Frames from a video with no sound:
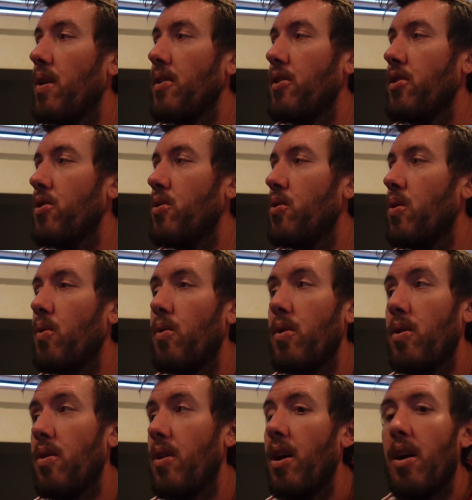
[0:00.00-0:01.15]
you
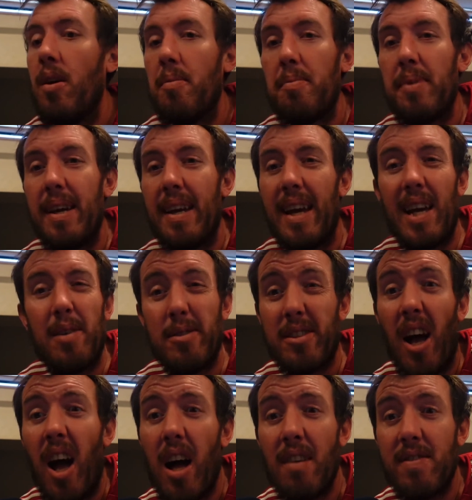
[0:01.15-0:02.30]
will be able to
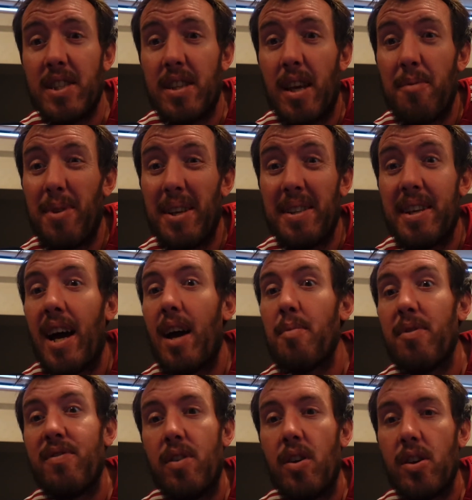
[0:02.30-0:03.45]
harvest them in time
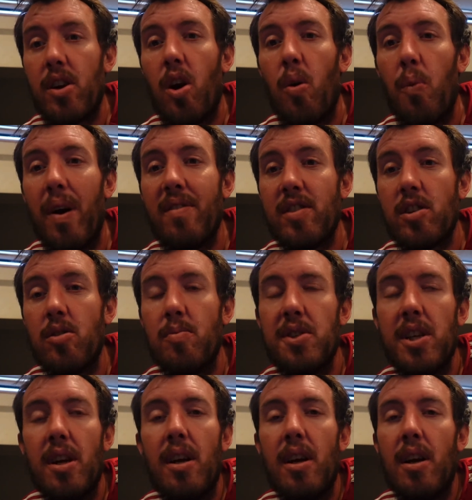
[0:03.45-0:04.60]
before the cold weather comes.
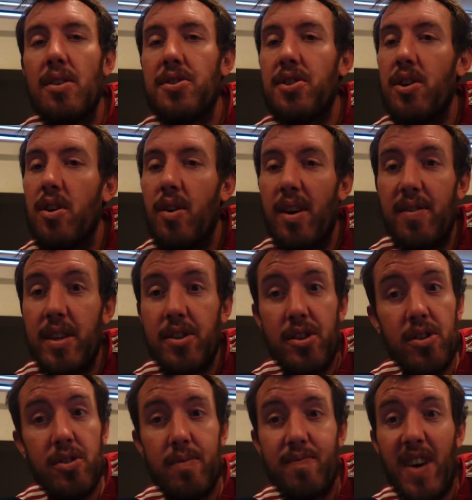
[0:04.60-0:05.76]
So if you sow
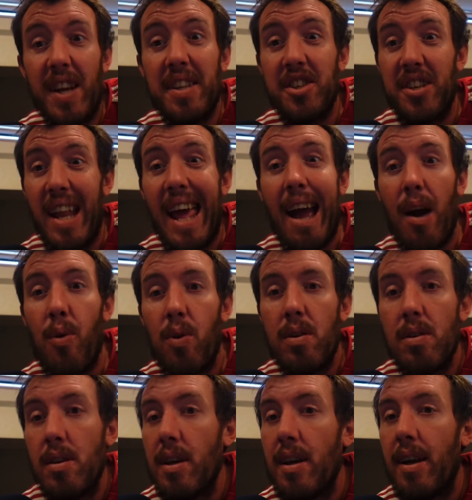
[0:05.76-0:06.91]
some radish now,
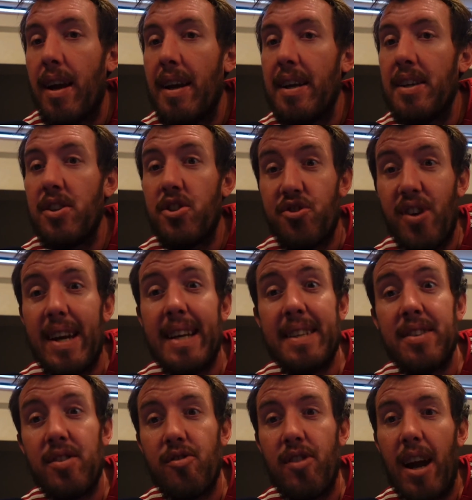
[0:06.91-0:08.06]
straight into
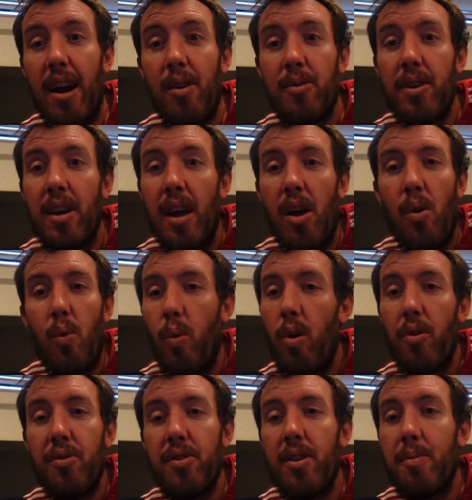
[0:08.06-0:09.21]
the ground,
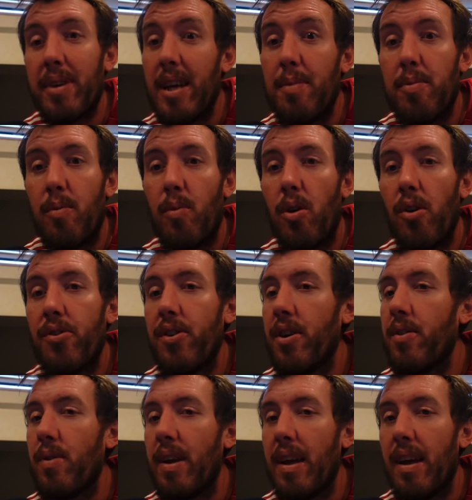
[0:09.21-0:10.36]
water them, keep them
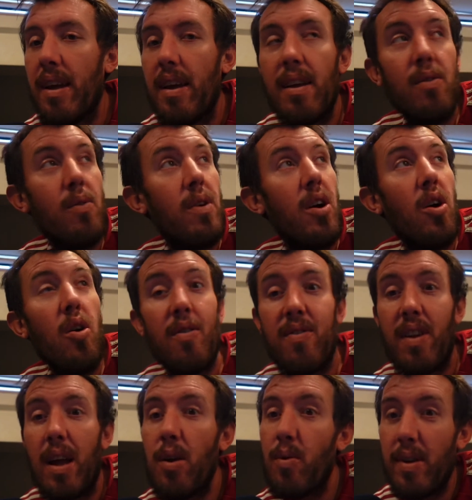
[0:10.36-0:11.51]
watered,
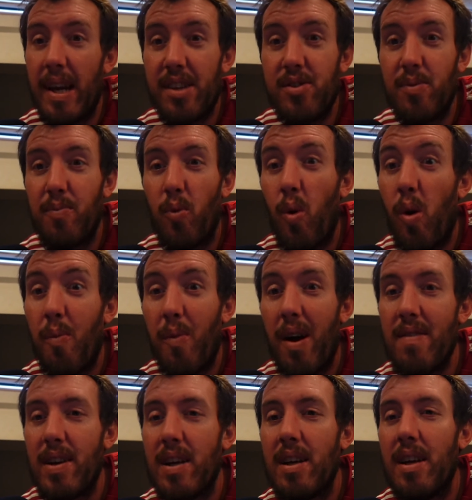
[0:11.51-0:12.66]
hopefully it will get some warm weather